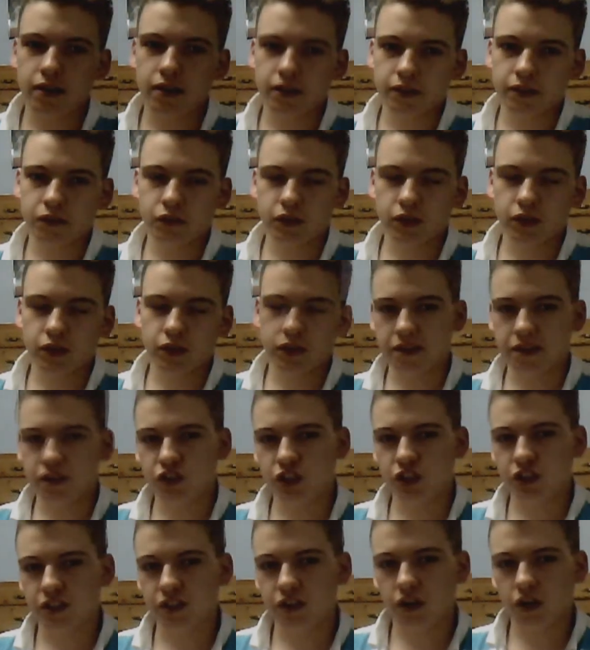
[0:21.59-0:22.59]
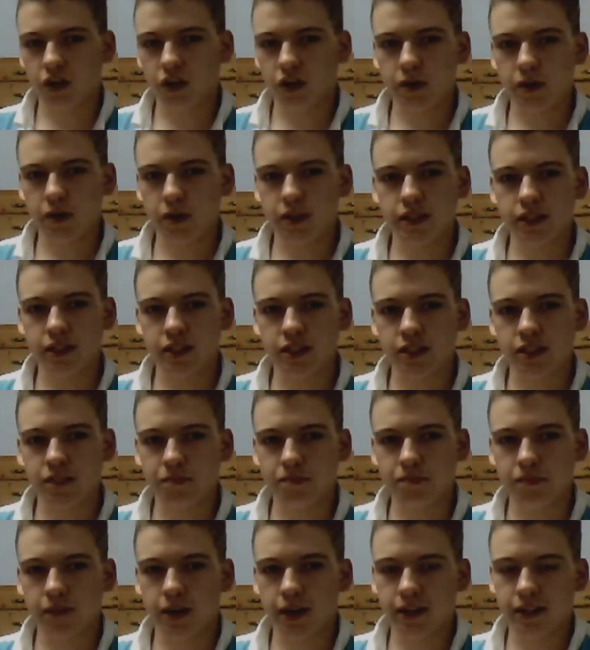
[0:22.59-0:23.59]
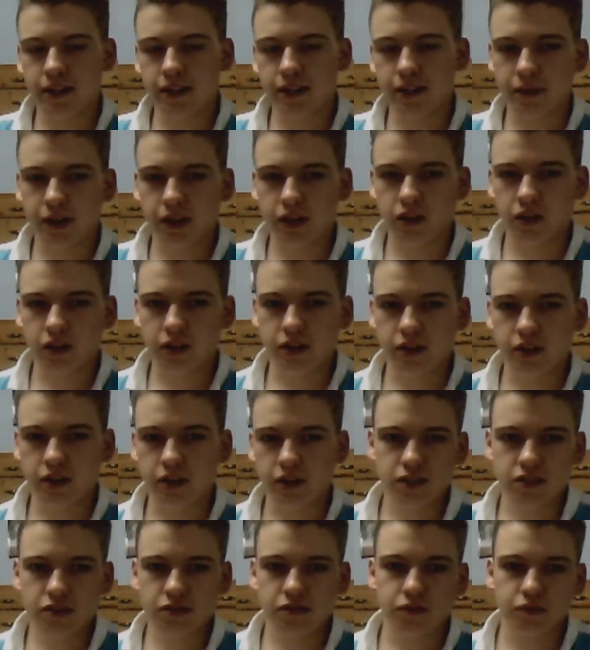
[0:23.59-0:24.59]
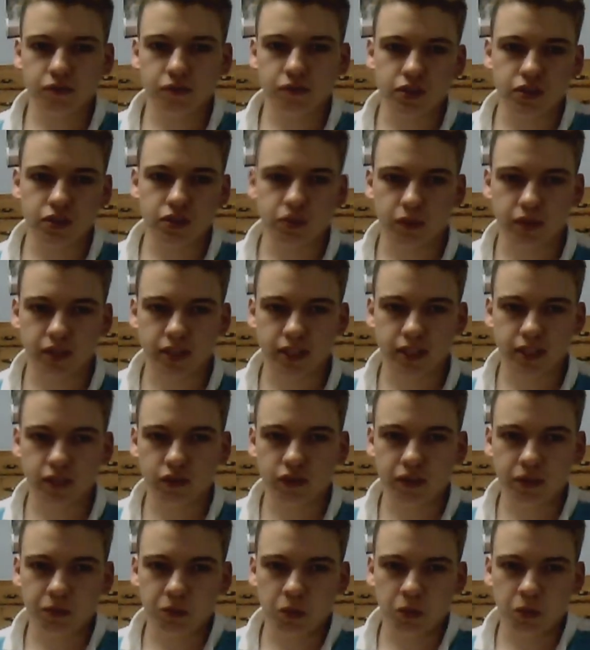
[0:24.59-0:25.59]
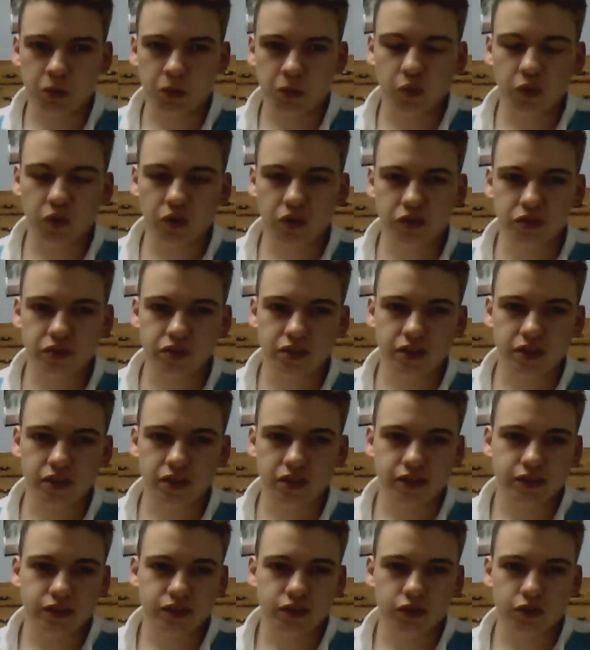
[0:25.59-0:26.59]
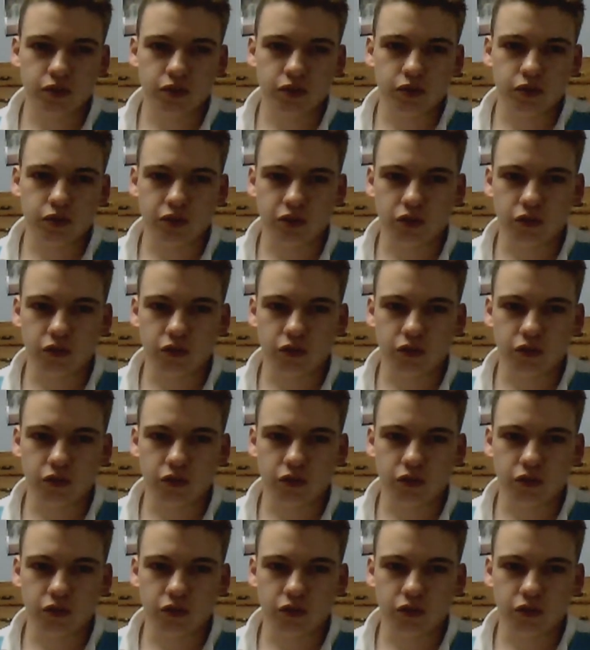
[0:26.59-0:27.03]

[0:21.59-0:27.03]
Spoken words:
If you guys haven't checked it already, I did my contest, which is what deck you think will win worlds. So